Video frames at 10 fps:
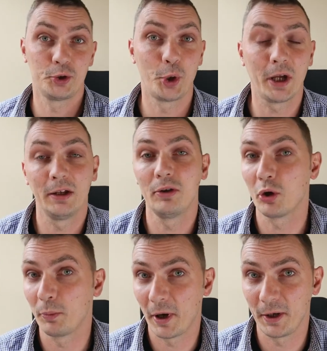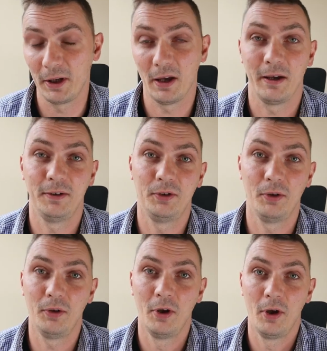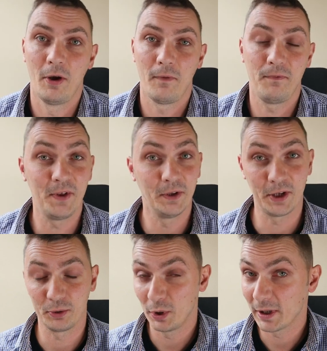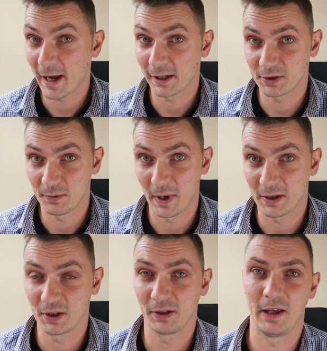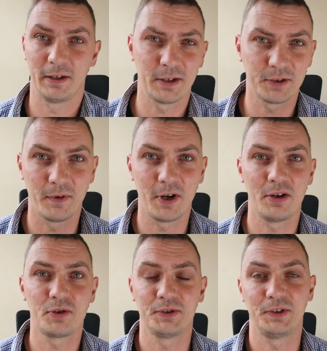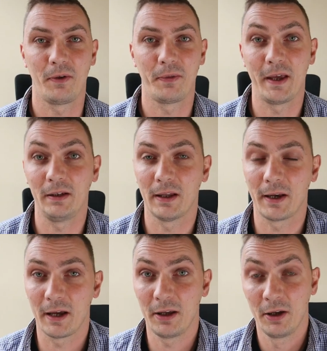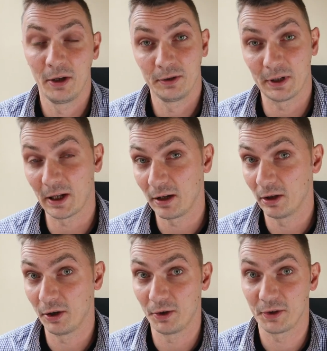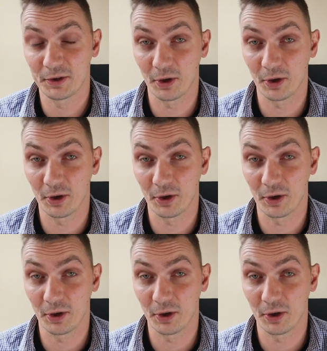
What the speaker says: tricking your body into feeling relaxed, basically, and that's a very interesting thing that I learned.